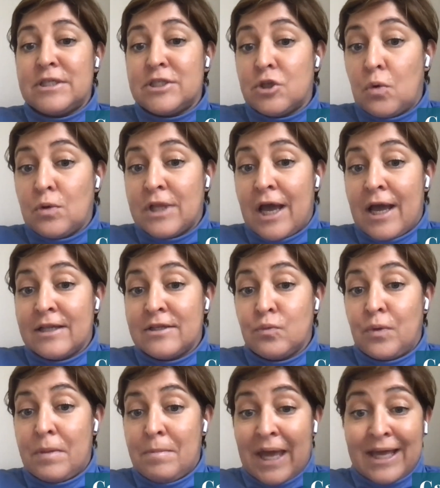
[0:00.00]
so that
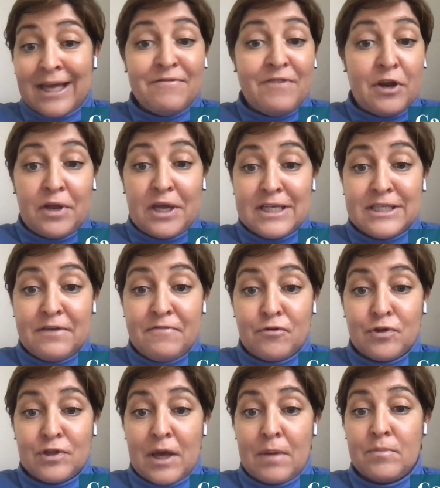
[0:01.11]
we make it very easy
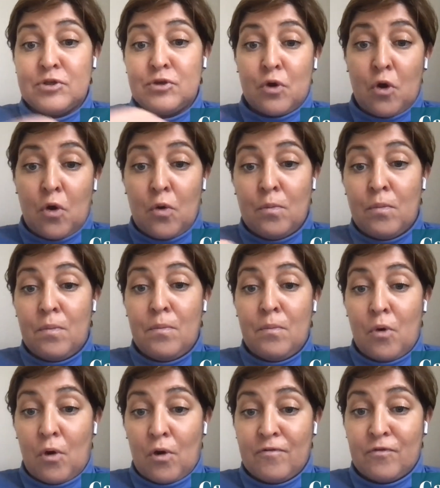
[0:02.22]
for them to go
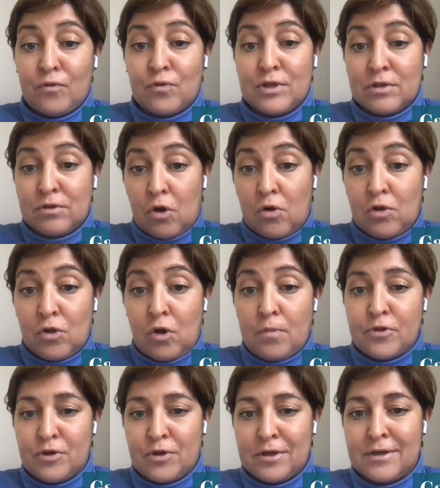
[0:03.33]
more for the local
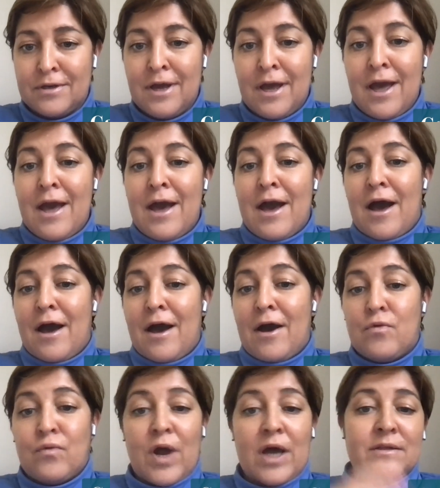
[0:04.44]
option,
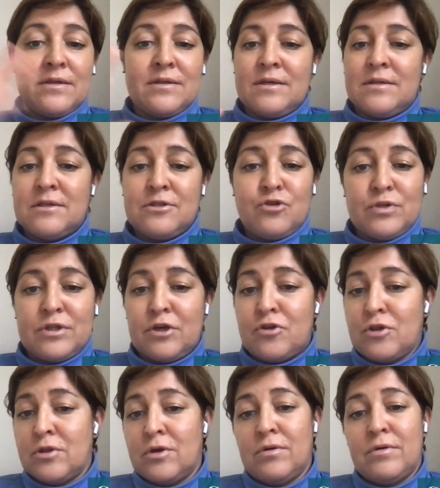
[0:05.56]
rather than the
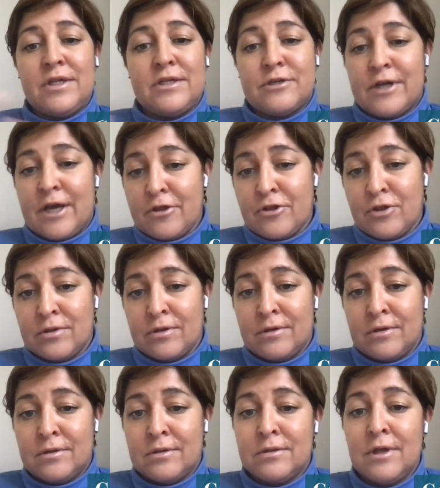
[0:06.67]
traditional
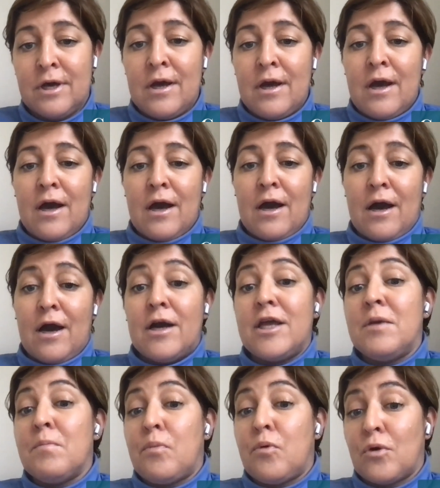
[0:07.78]
international
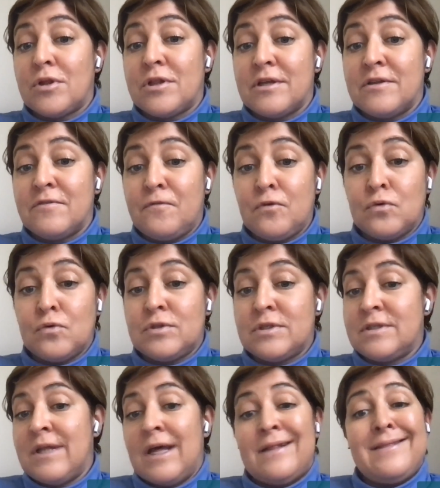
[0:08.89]
imported
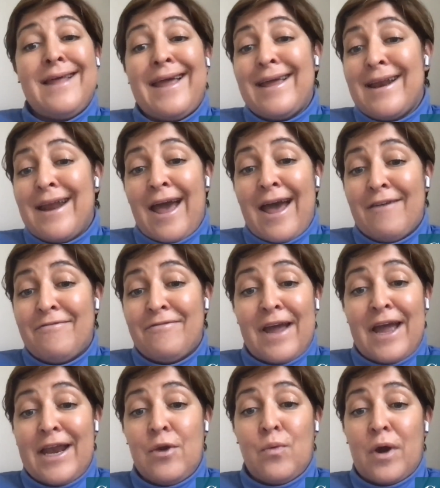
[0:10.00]
foods that they can have
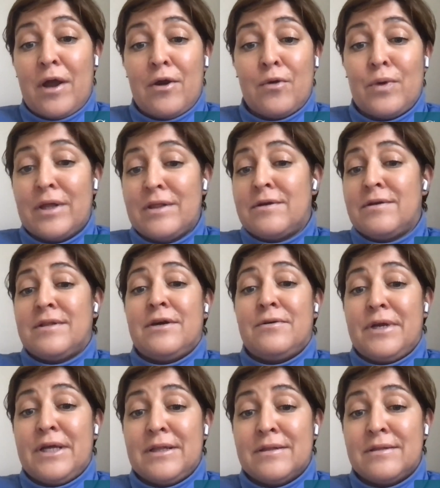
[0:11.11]
anywhere, whether
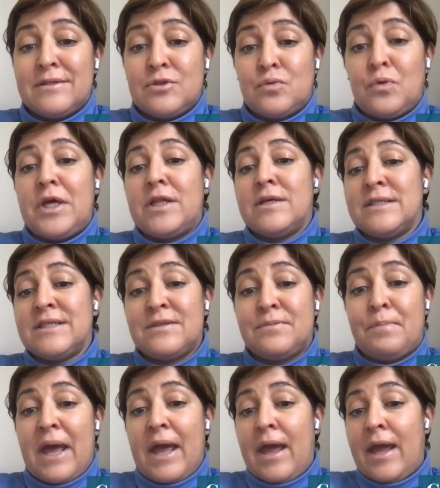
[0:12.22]
they're in Sweden,
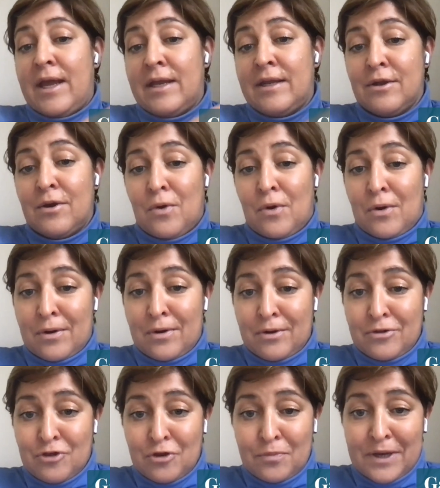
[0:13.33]
Spain,
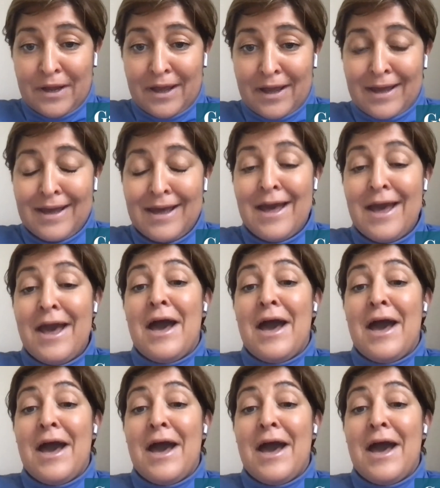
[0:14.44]
or Germany.